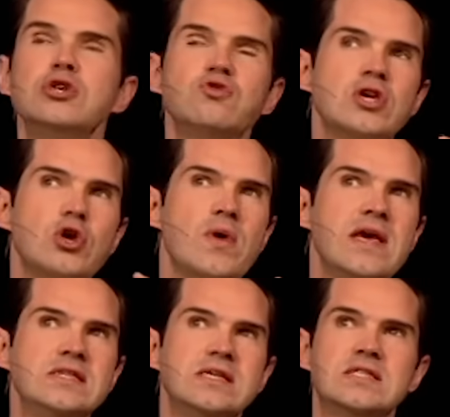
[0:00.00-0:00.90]
Do you think you're
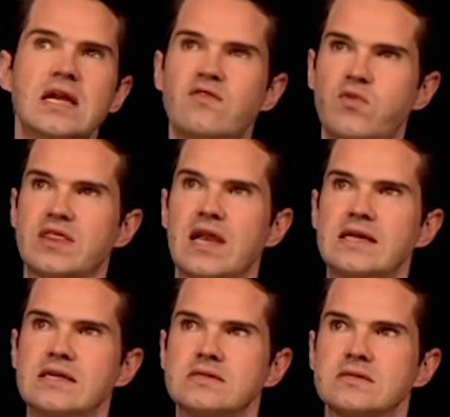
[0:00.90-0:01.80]
easy to live with,
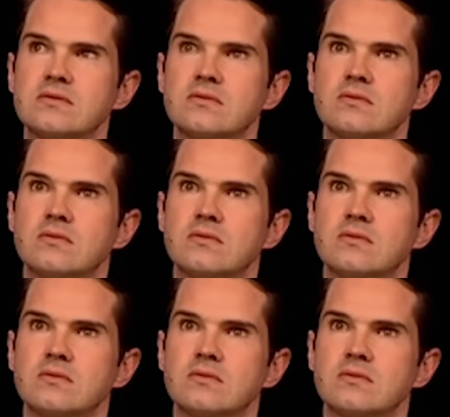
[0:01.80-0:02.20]
ladies?